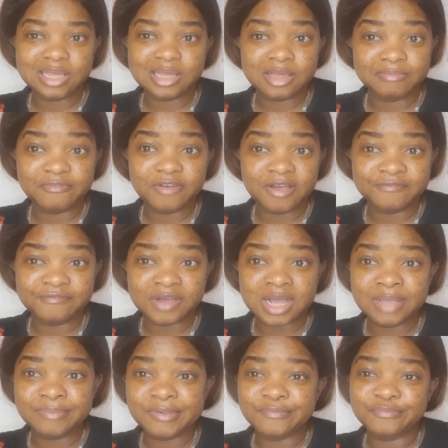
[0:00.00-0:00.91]

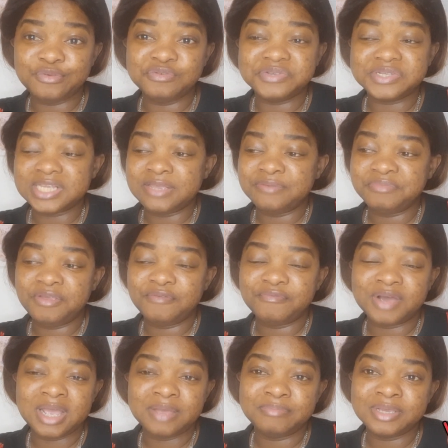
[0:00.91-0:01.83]
vibe. If you see me
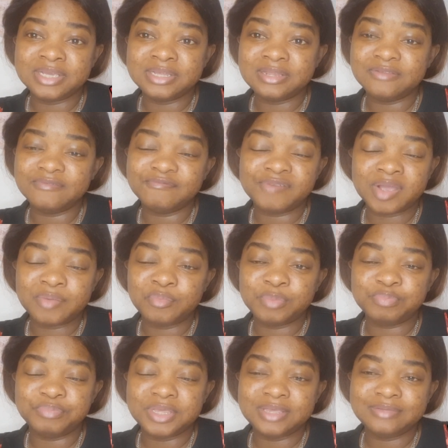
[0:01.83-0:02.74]
vibing, vibe
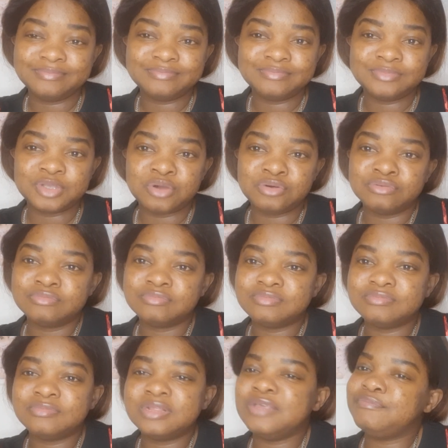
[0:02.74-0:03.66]
with me, don't
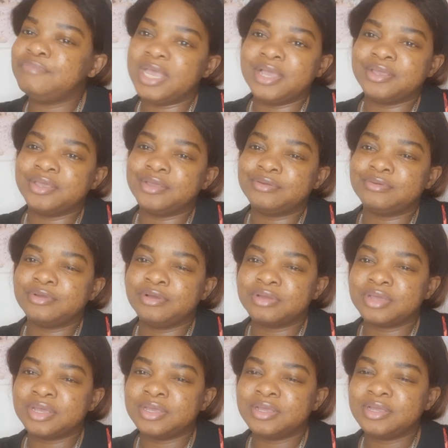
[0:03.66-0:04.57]
leave me hanging.
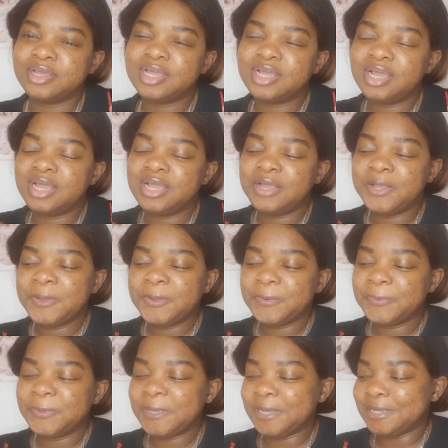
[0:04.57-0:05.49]
Okay,
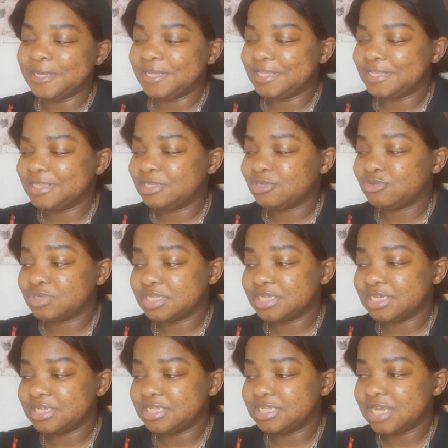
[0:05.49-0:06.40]
yeah, this was
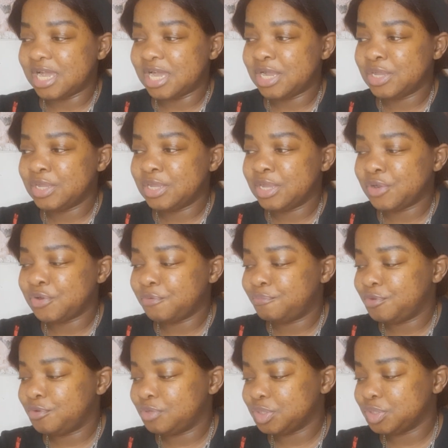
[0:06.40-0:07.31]
it. I
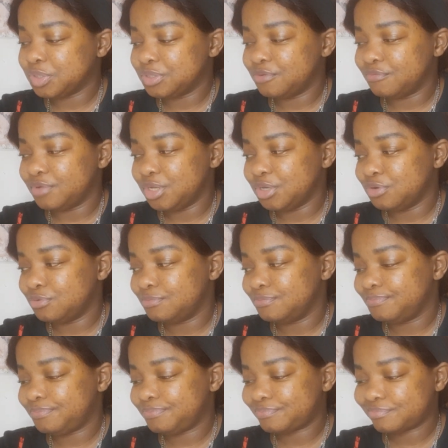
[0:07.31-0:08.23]
hope you enjoyed the video.
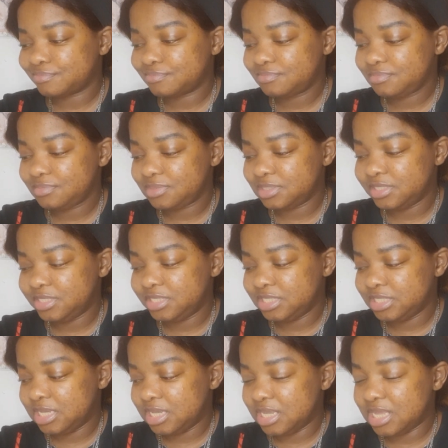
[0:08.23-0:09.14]

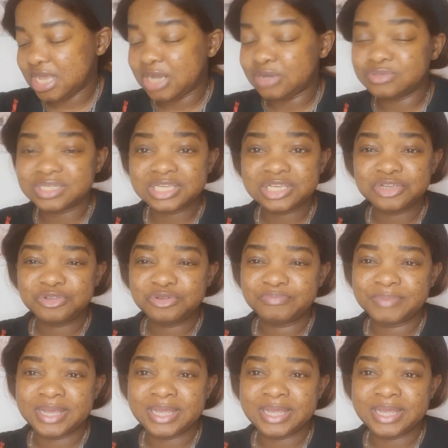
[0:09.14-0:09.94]
I'll see you in